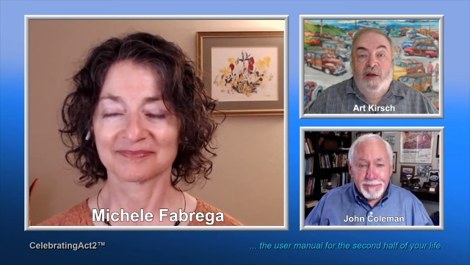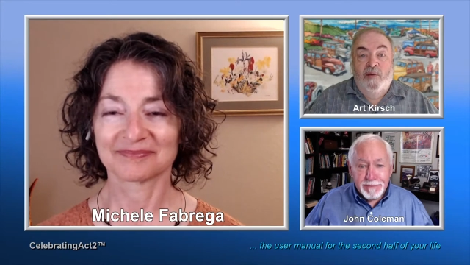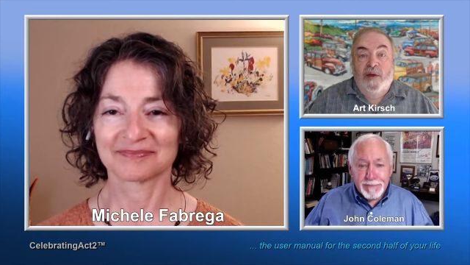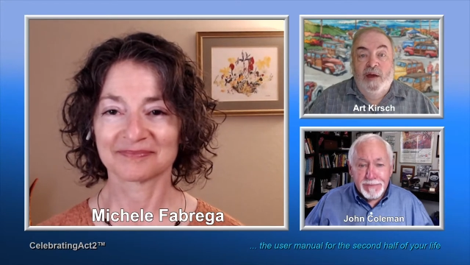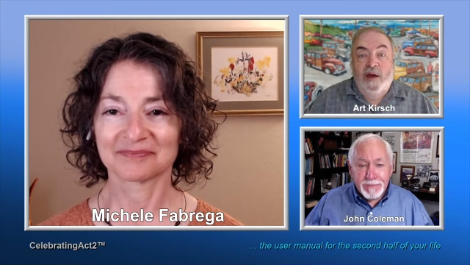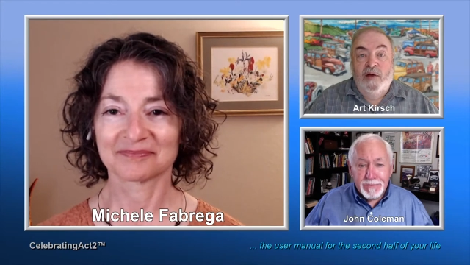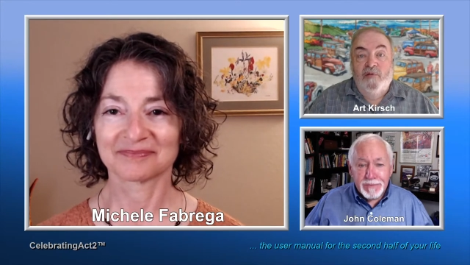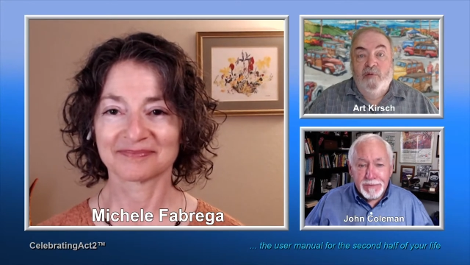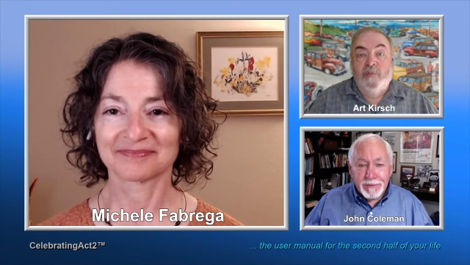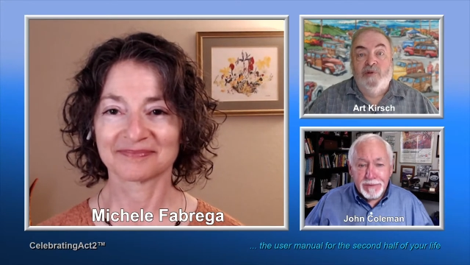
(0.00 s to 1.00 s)
Speaker 1: we have
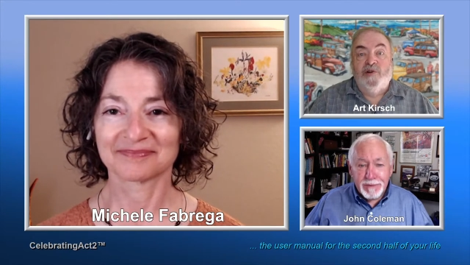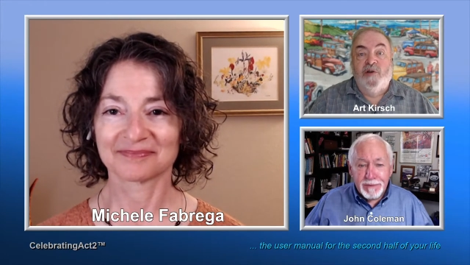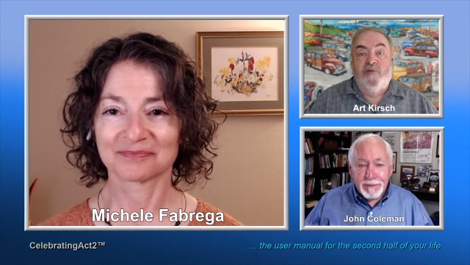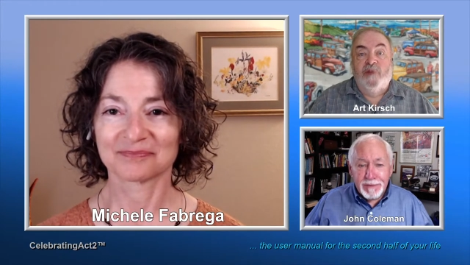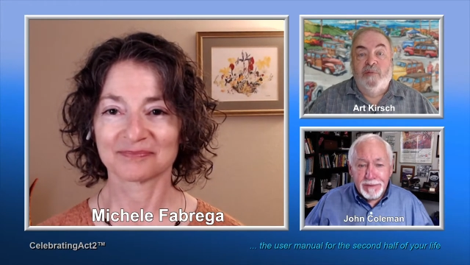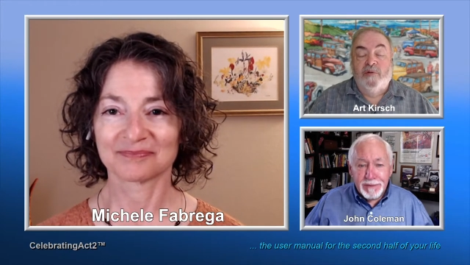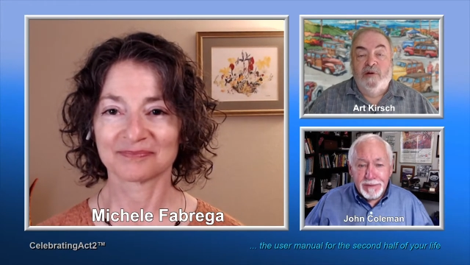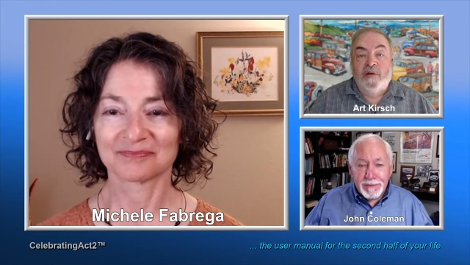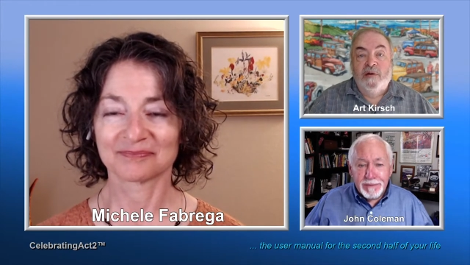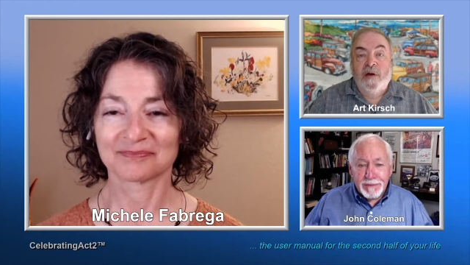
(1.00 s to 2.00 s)
Michele
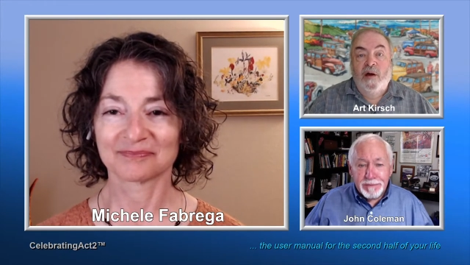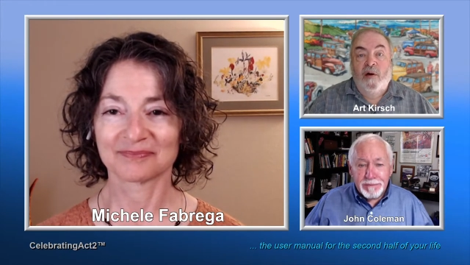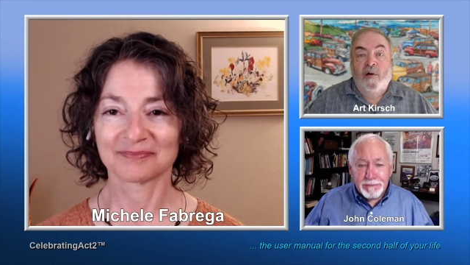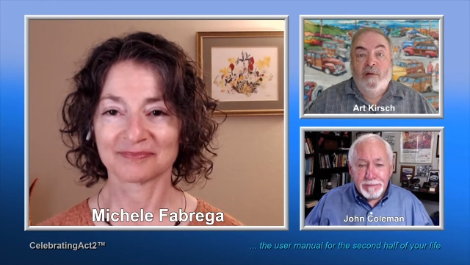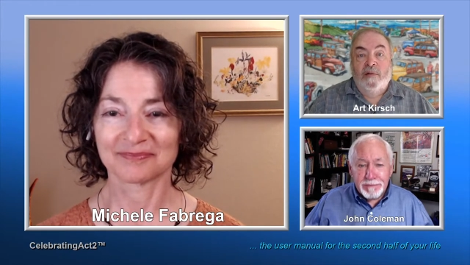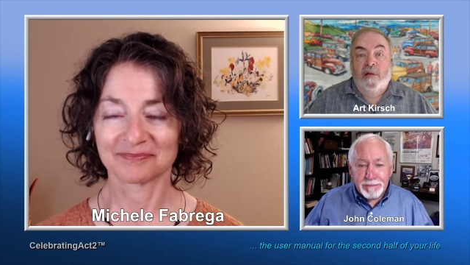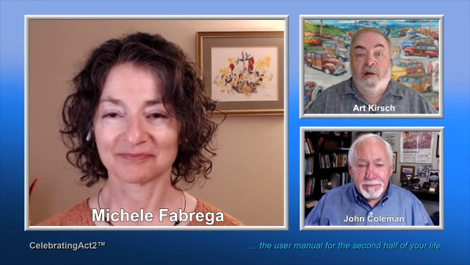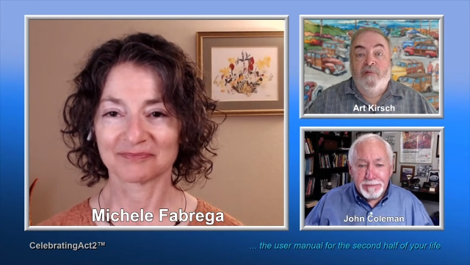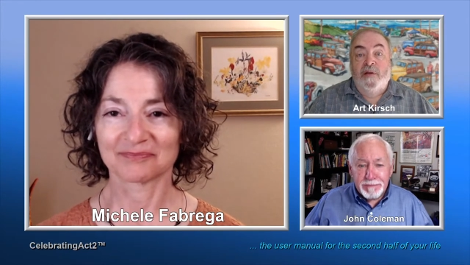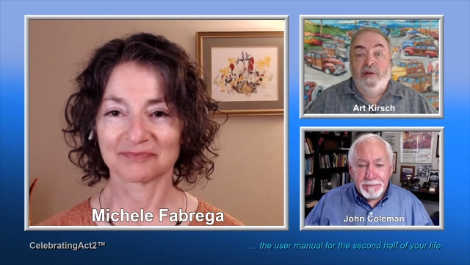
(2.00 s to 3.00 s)
Fabrega, our
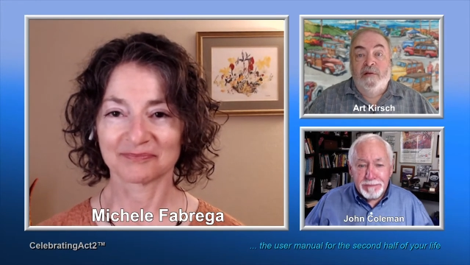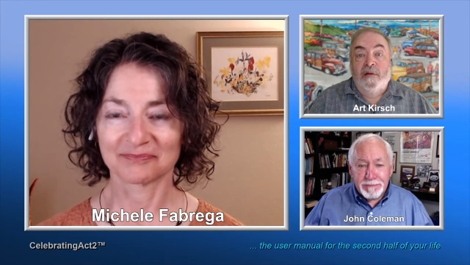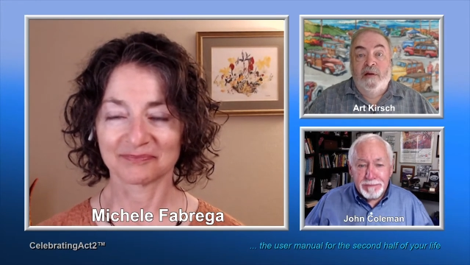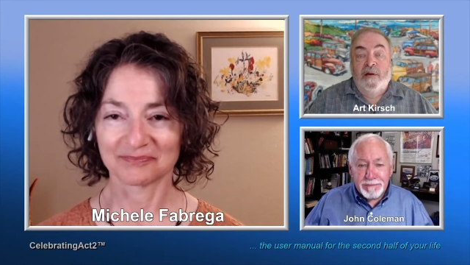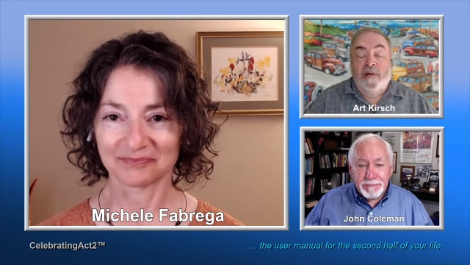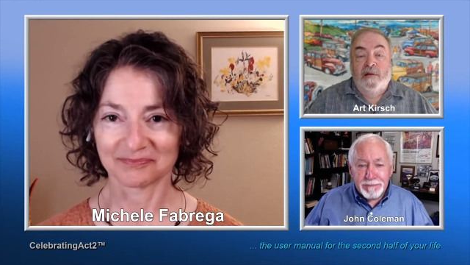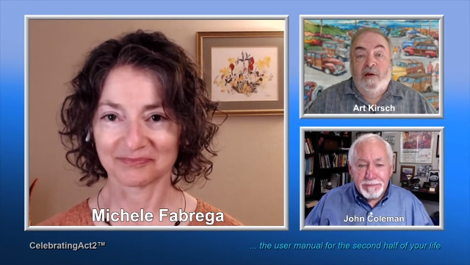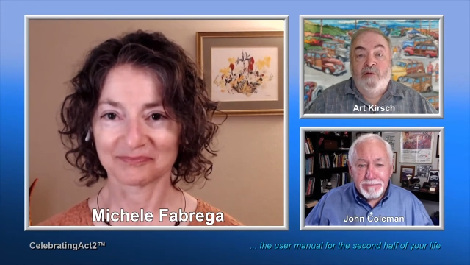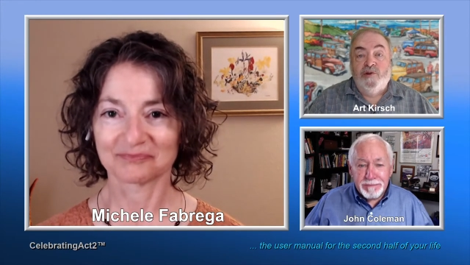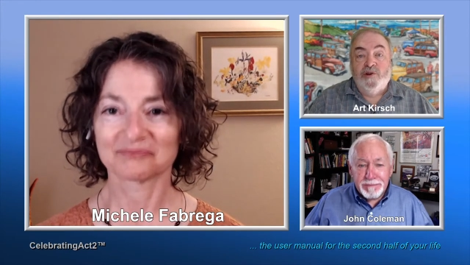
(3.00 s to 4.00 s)
love and uh,
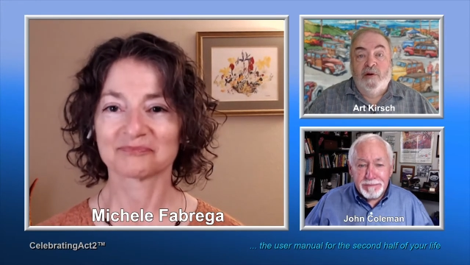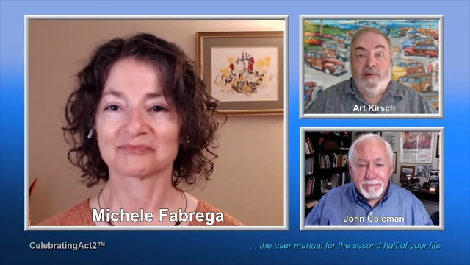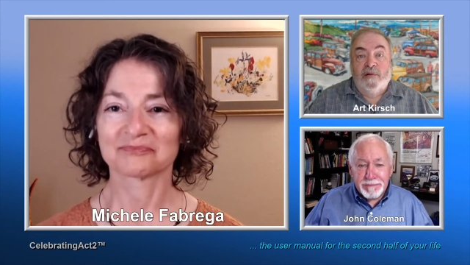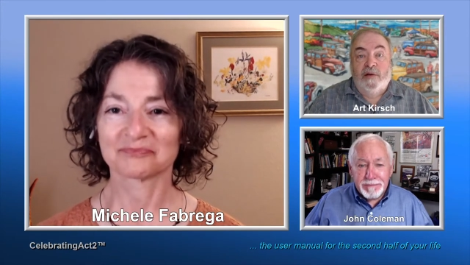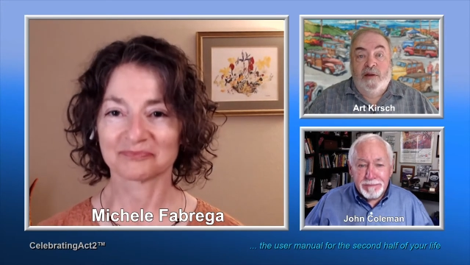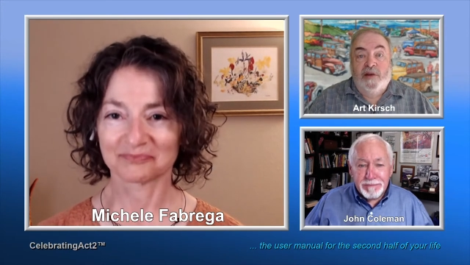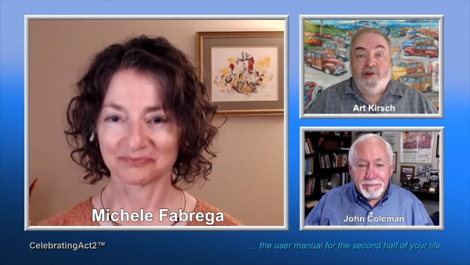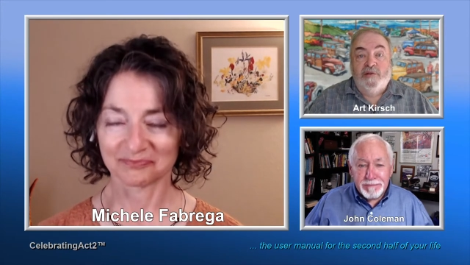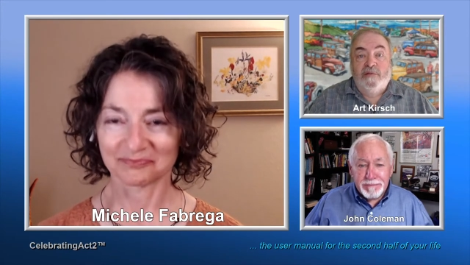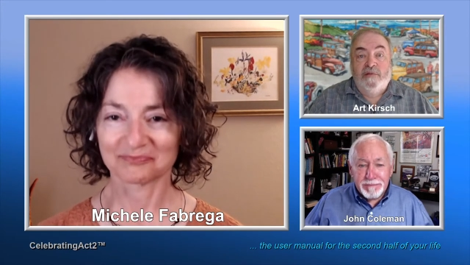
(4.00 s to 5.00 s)
coach, our
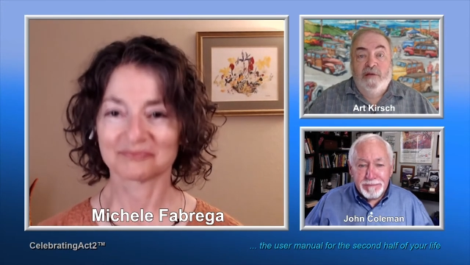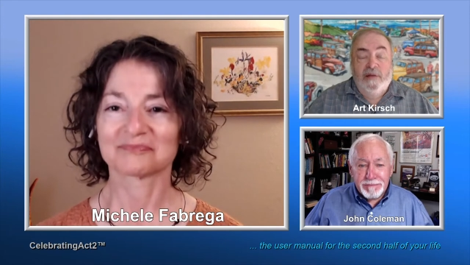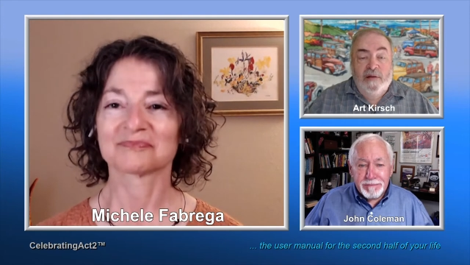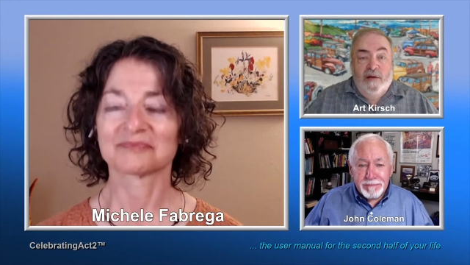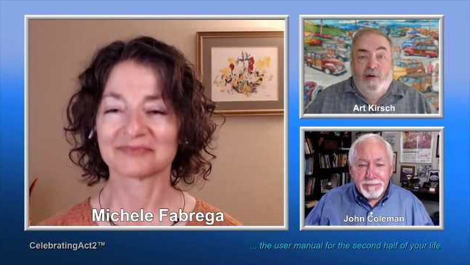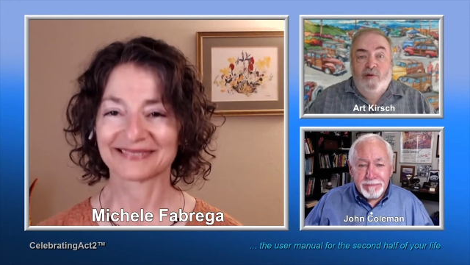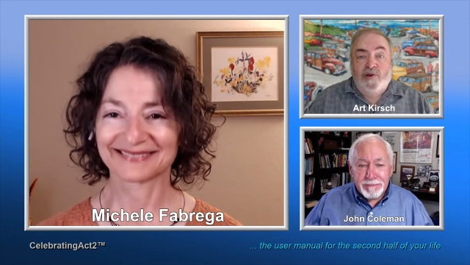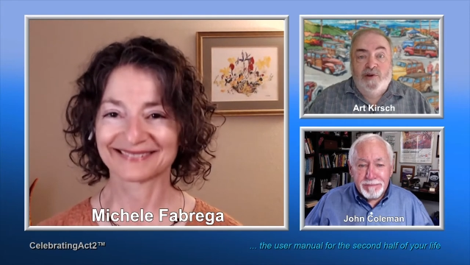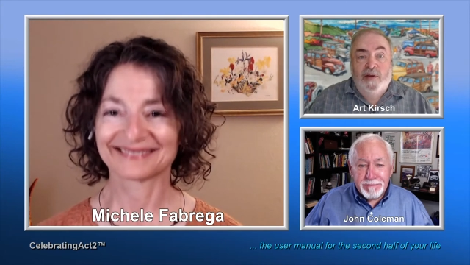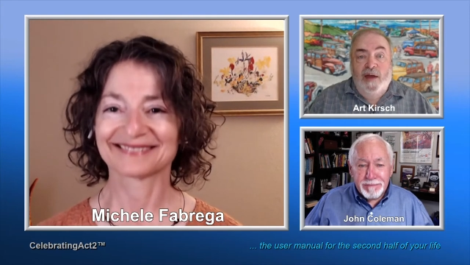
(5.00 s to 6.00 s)
connection
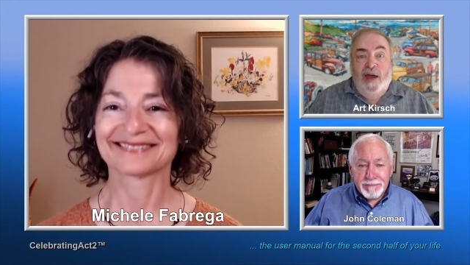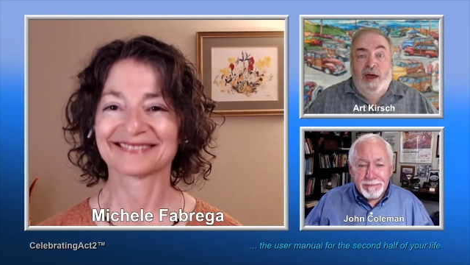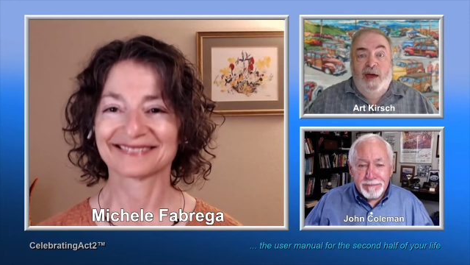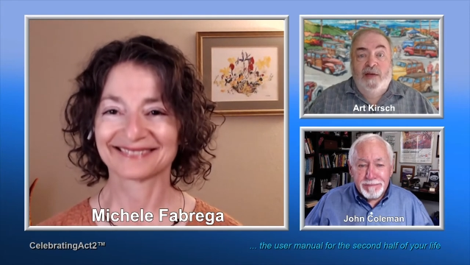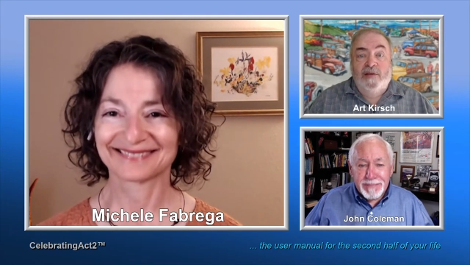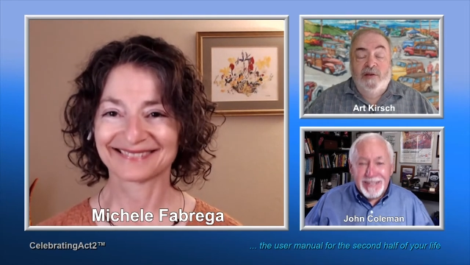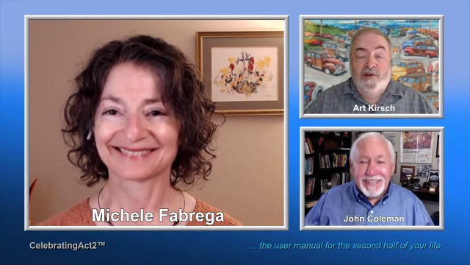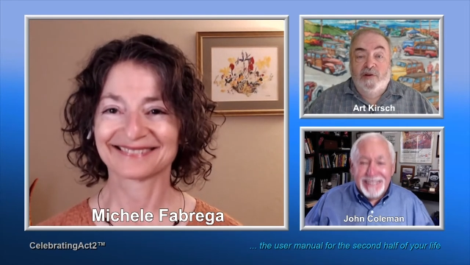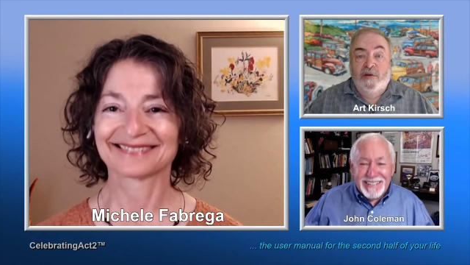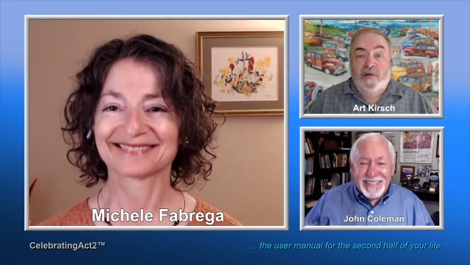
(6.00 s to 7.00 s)
coach, and uh, John